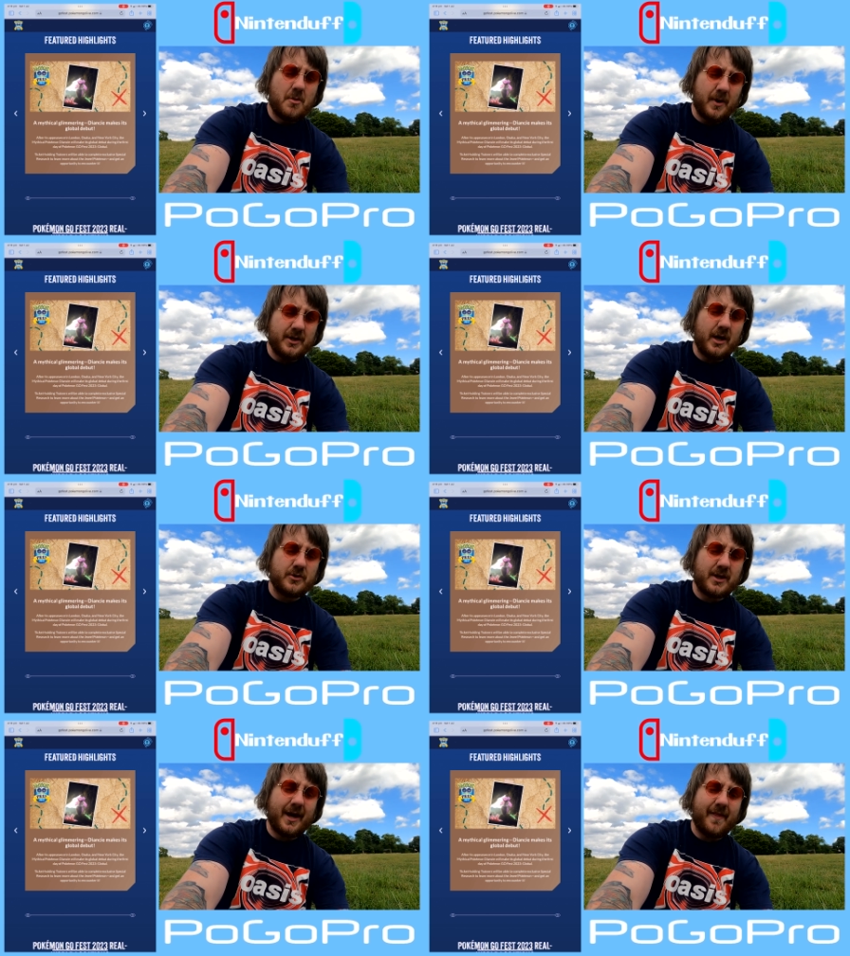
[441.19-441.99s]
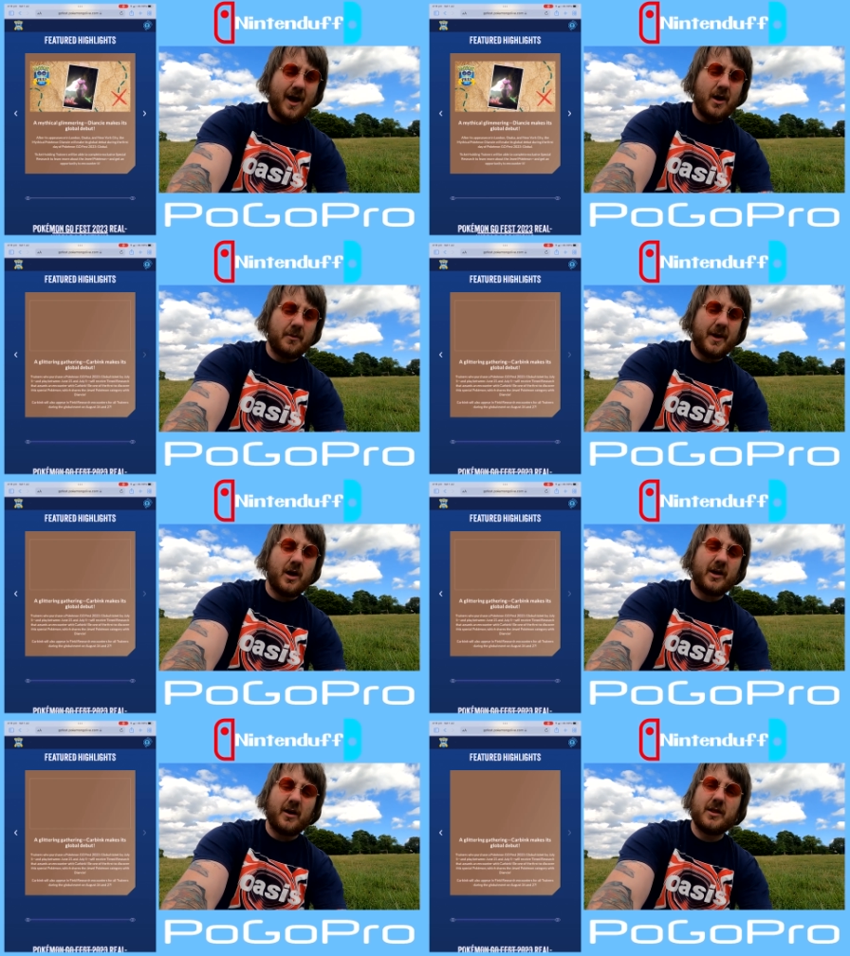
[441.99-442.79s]
But yeah, you can get that a bit
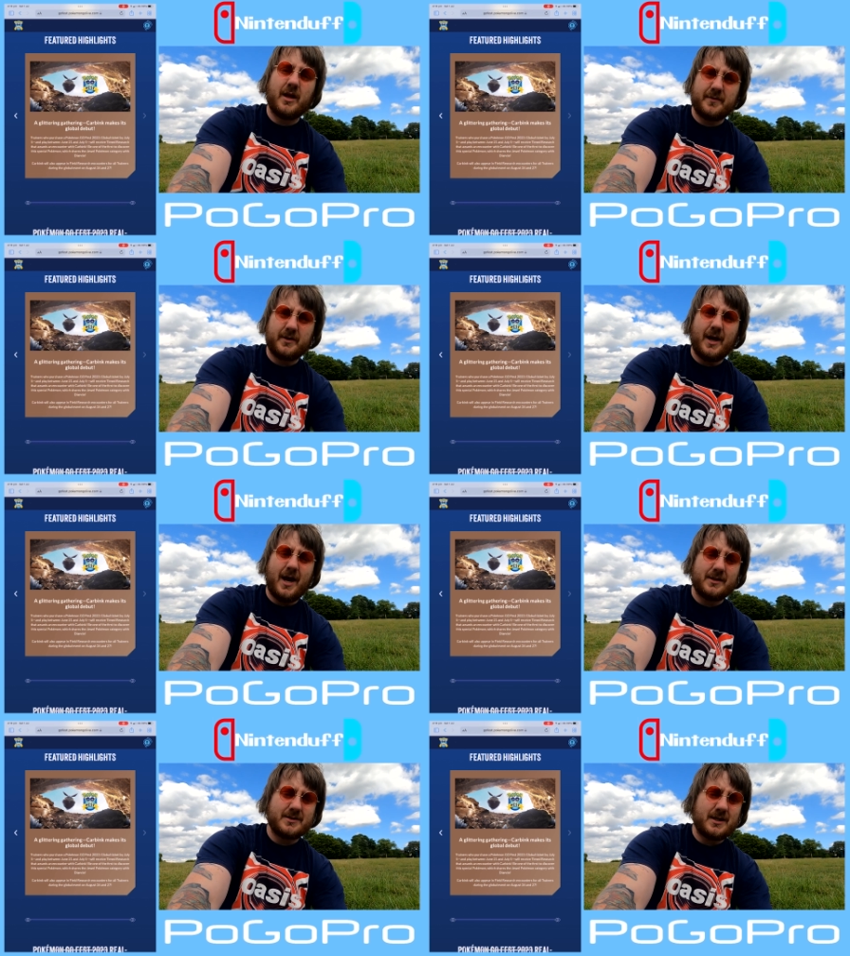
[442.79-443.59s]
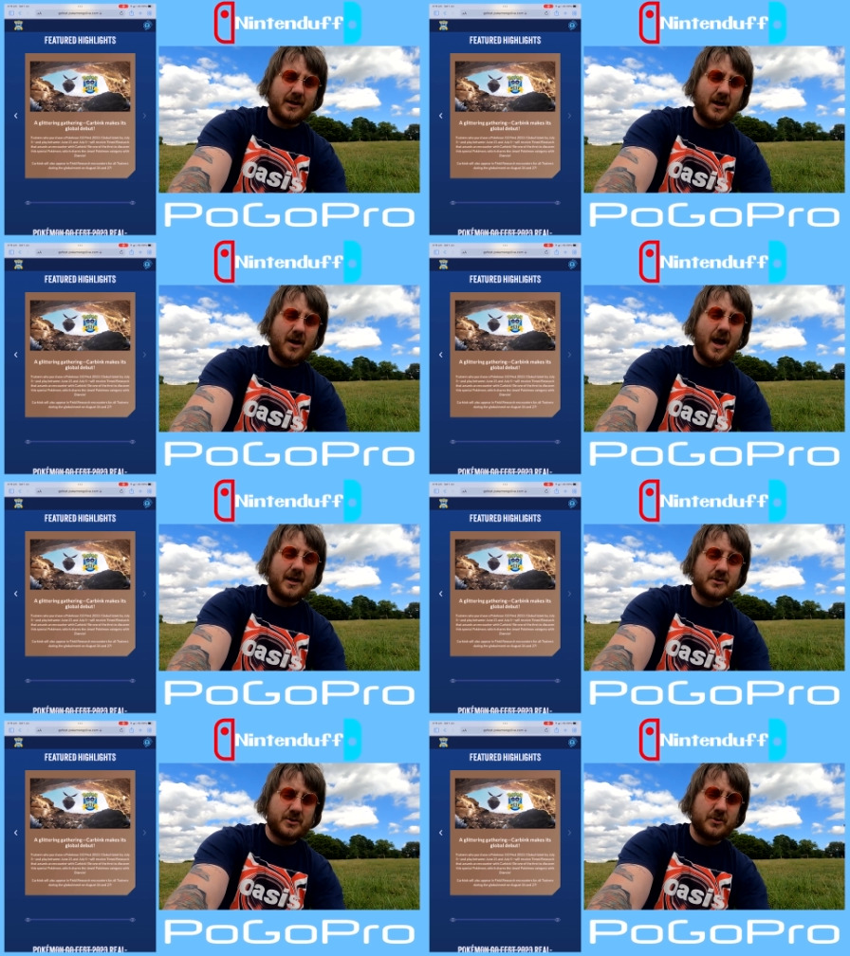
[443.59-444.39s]
earlier. London and Osaka
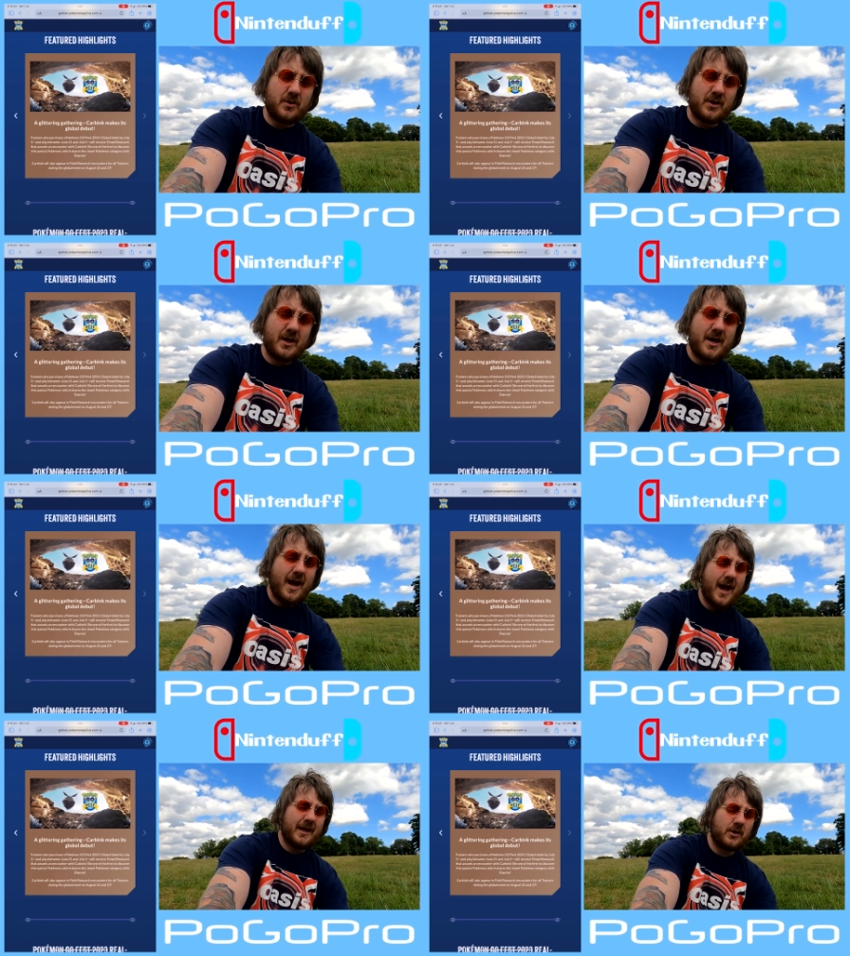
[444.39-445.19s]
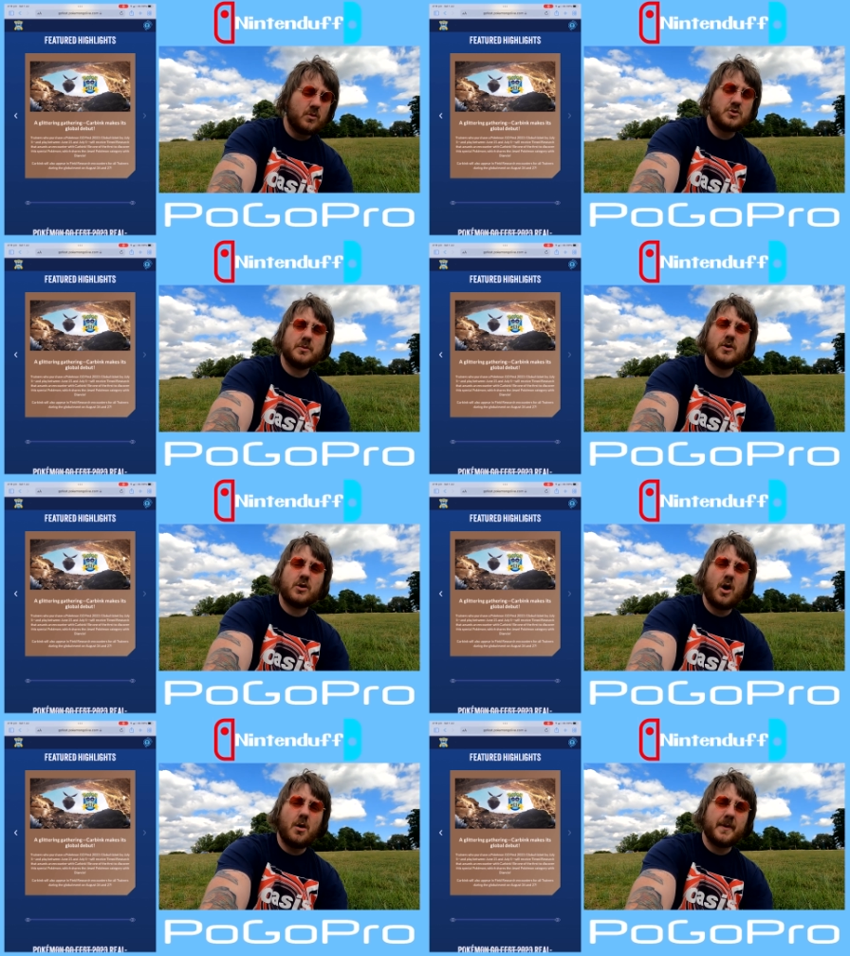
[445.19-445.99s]
and New York, and of course we've
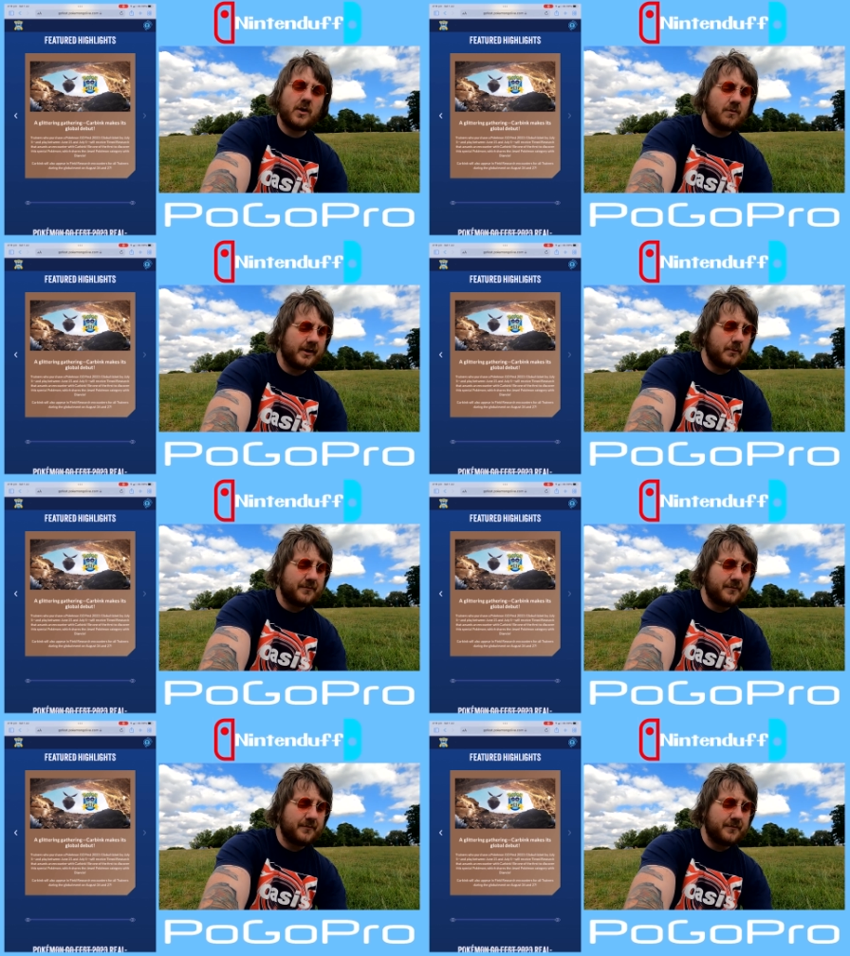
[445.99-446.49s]
got Carbink already.